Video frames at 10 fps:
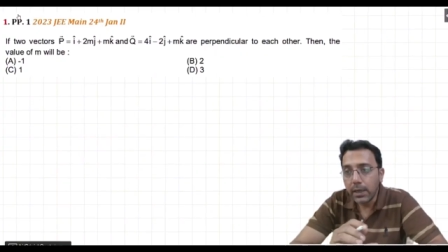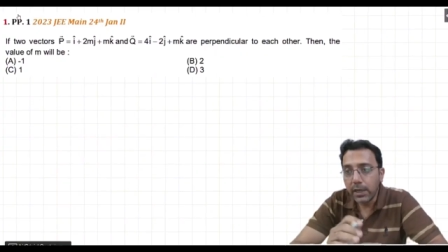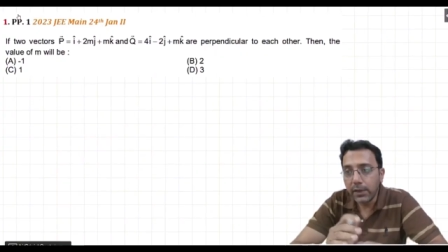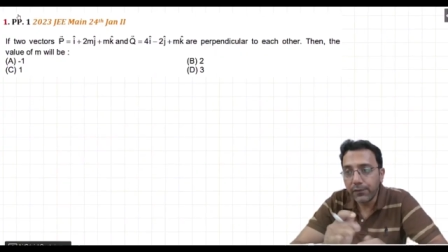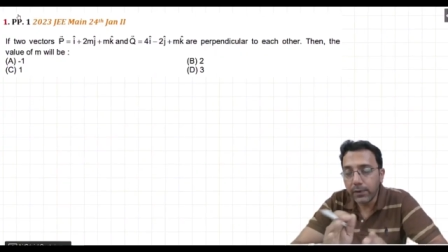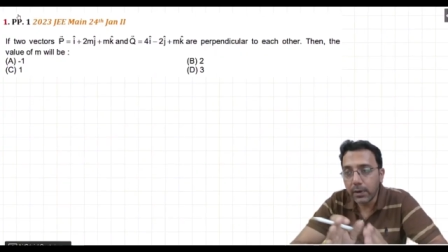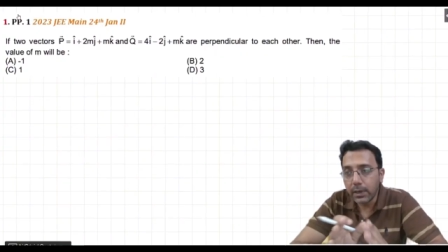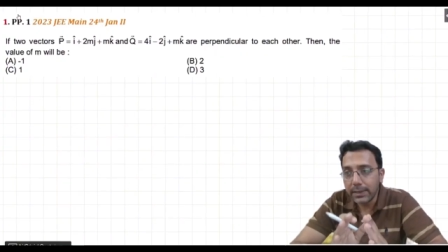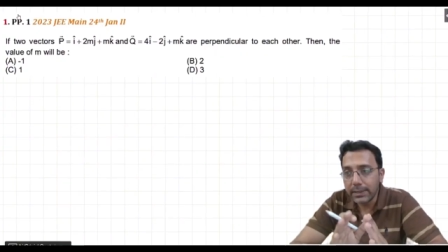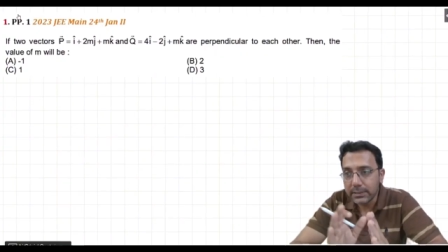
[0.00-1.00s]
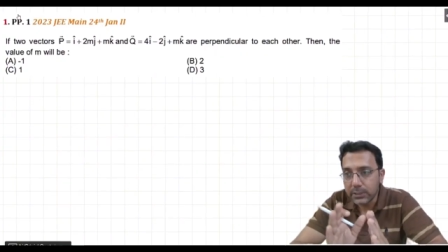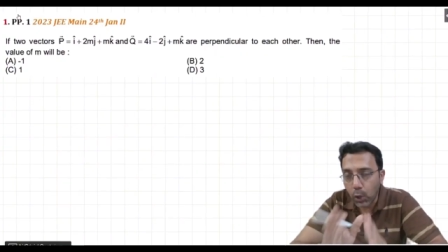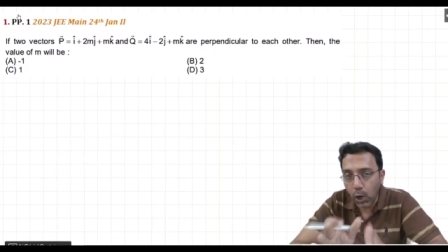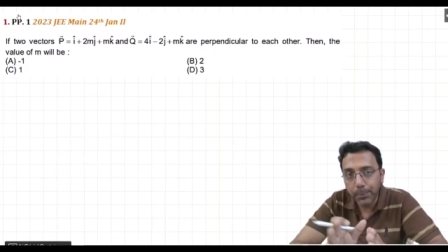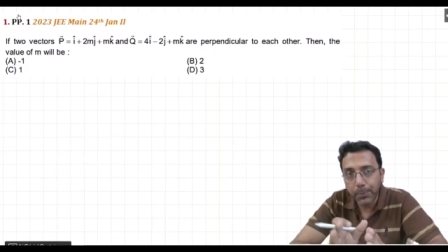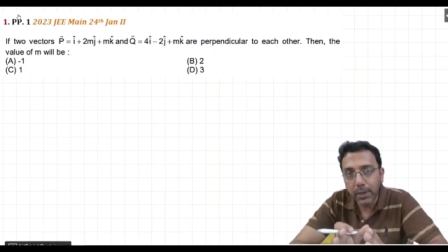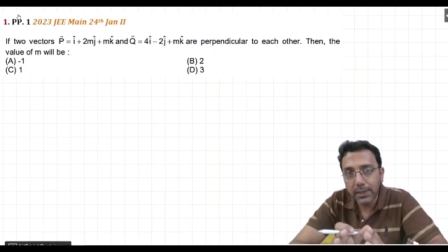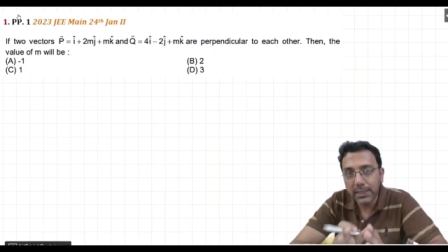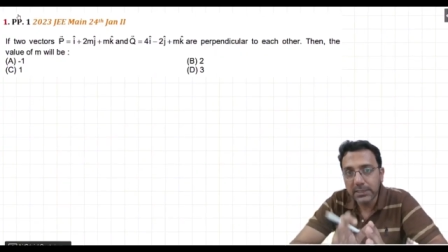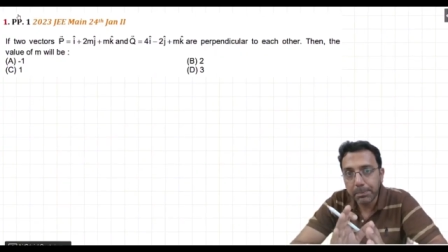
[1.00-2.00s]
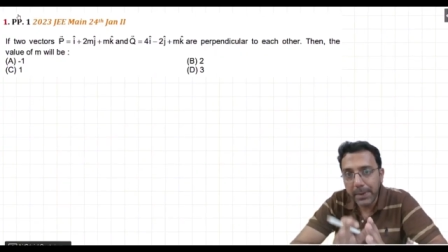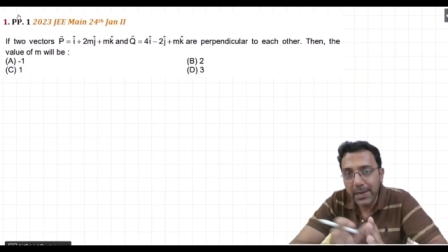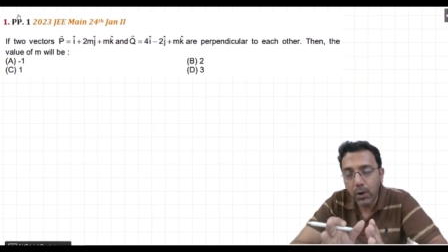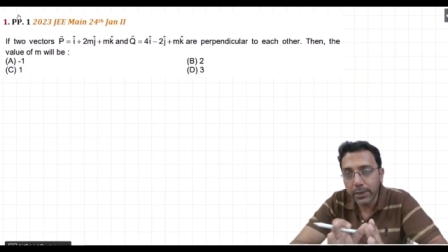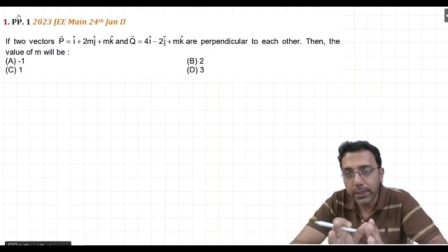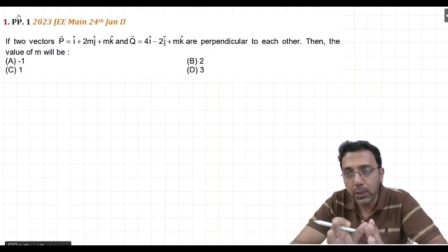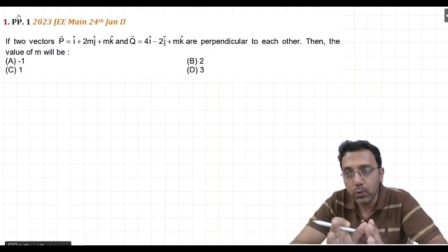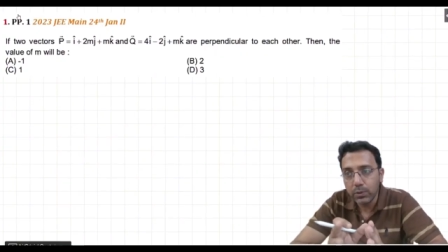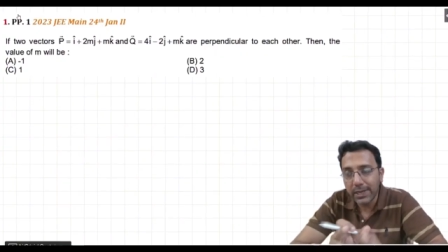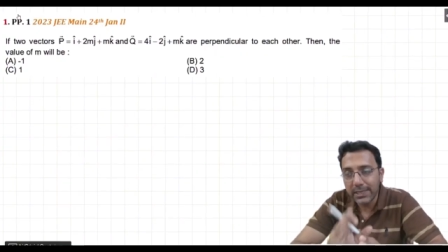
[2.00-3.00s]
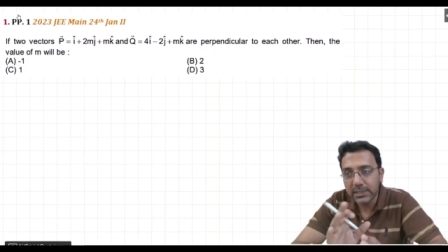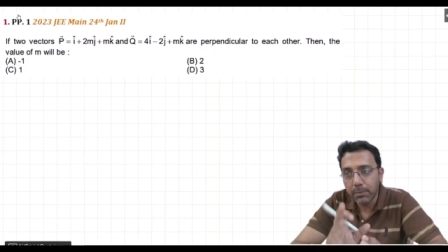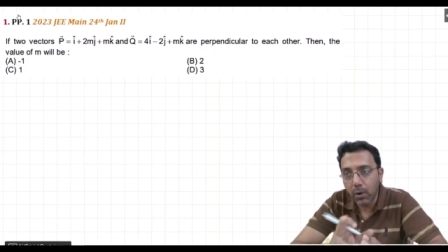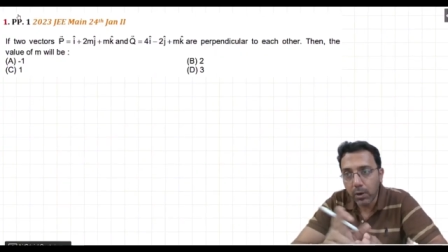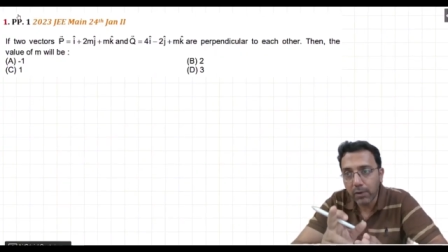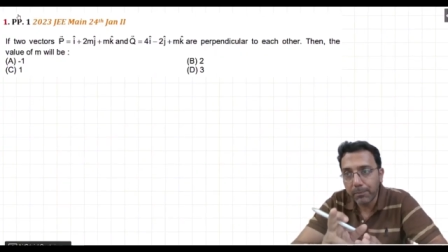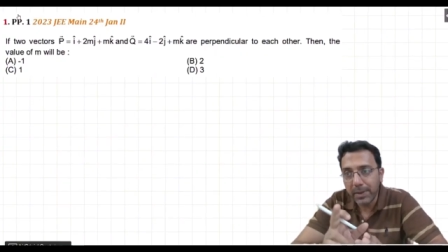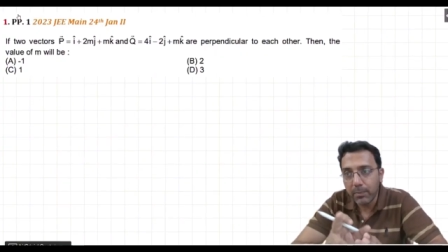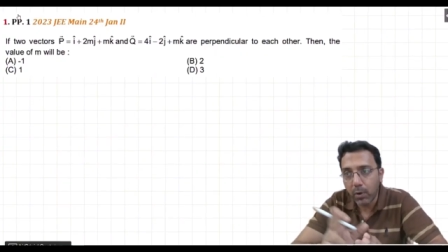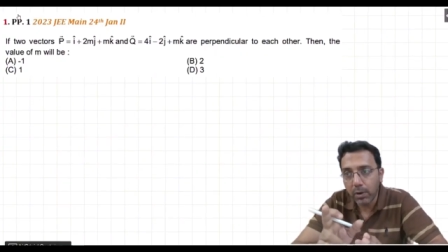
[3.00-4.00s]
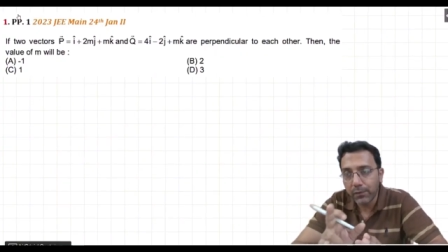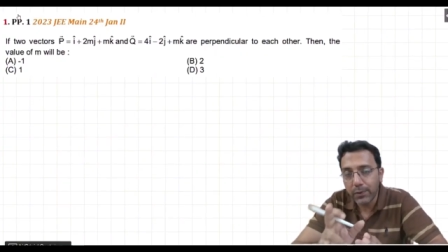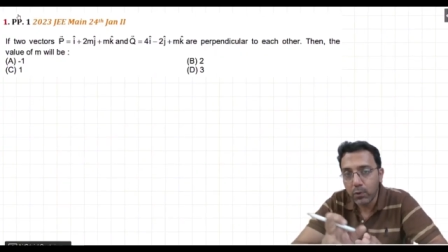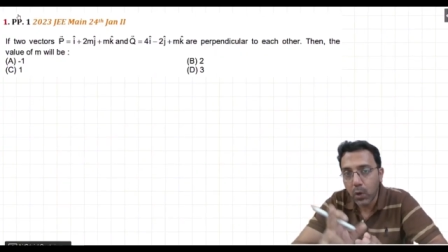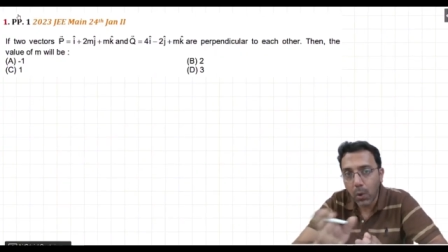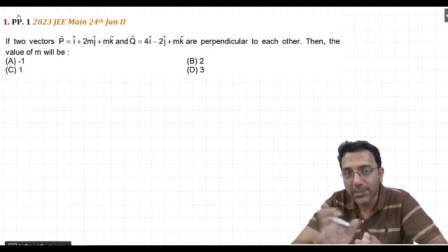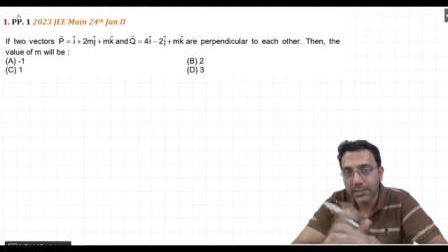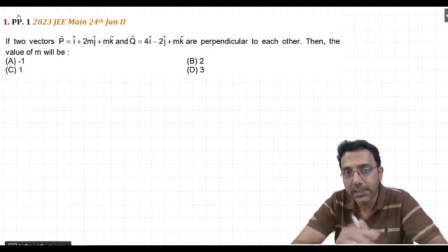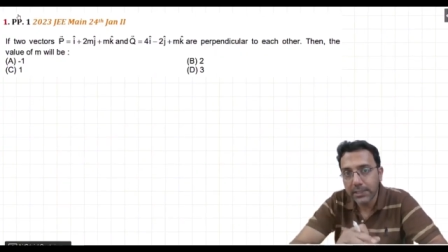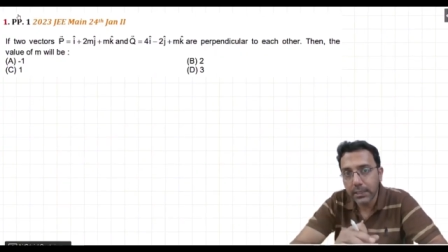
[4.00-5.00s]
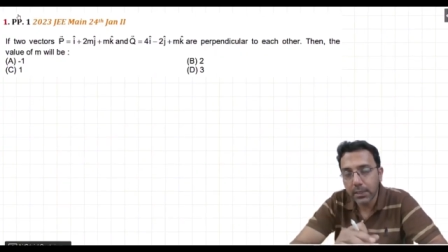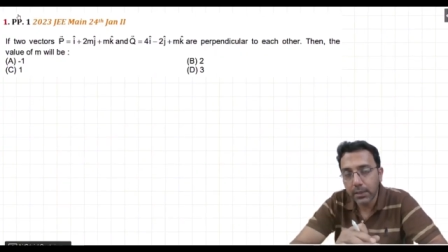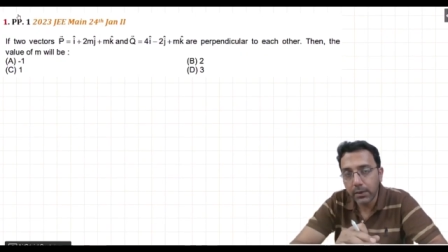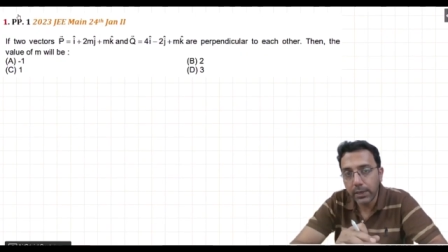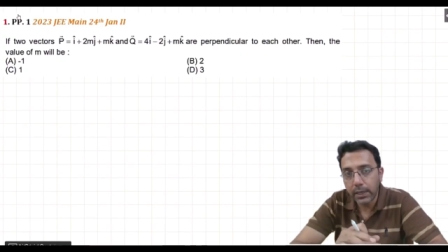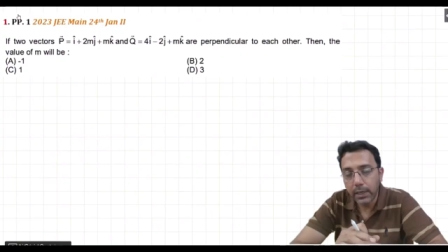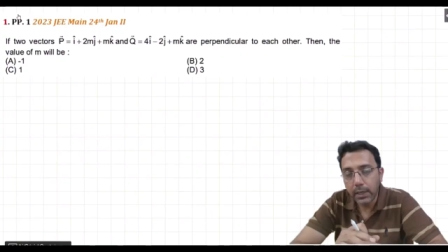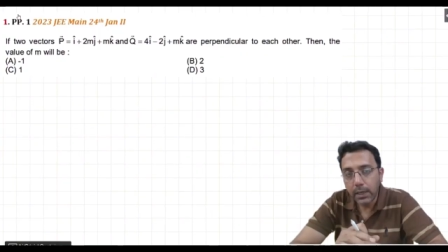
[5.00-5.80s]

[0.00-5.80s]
if it is dot product, that is p dot q, that is mod of p mod of q cos theta. Okay.